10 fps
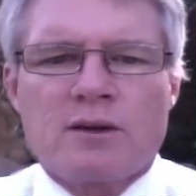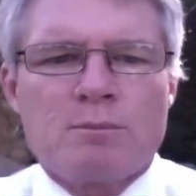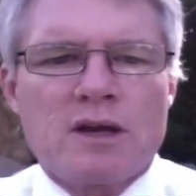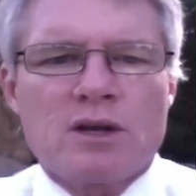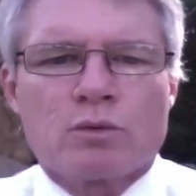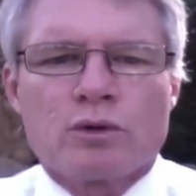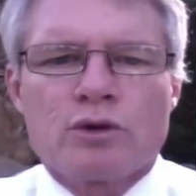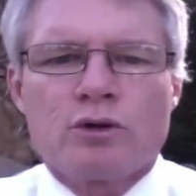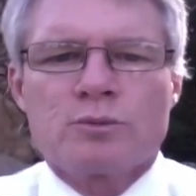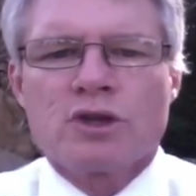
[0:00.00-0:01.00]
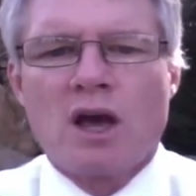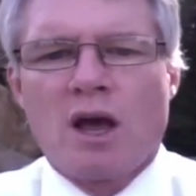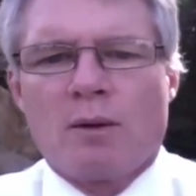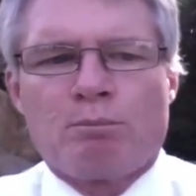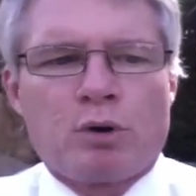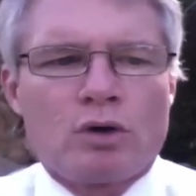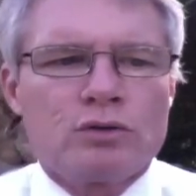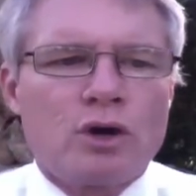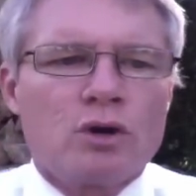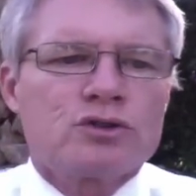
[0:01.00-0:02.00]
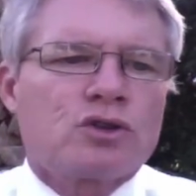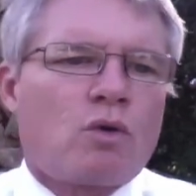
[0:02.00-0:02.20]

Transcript: in many rooms, bull-nosed